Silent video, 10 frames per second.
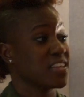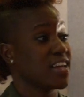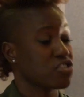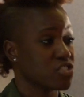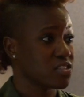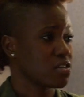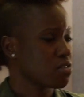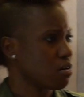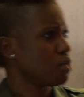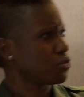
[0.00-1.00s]
can actually see and
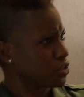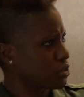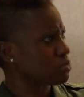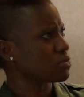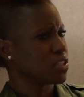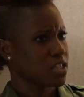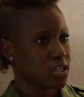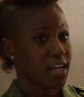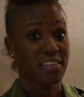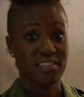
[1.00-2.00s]
go, oh shoot,
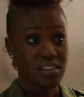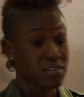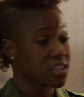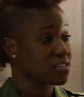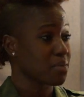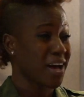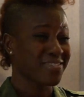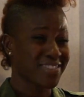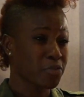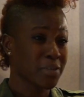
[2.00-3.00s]
it still takes time. I've
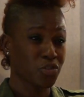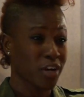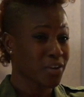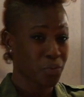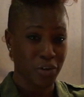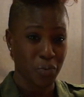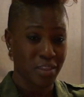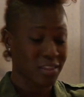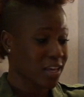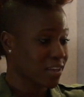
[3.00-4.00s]
still been trying to work
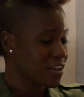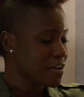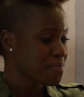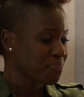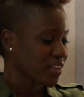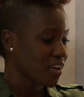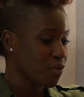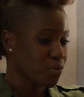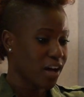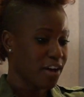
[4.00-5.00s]
with like
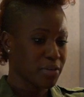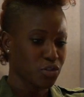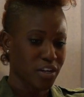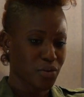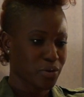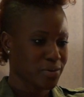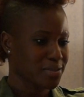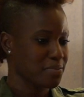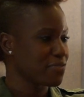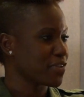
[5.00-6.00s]
I've been trying to work with
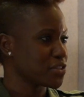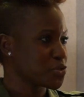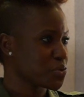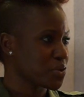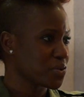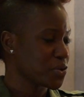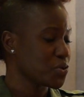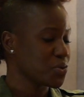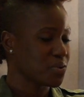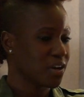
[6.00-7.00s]
some of my friends who are
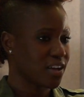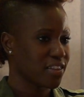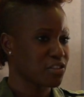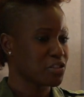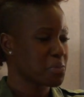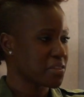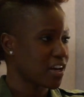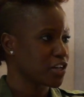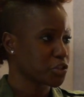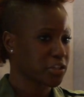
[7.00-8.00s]
who uh, they used to be in the
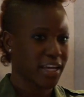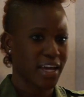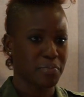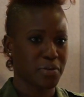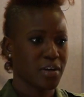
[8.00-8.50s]
Usher camp,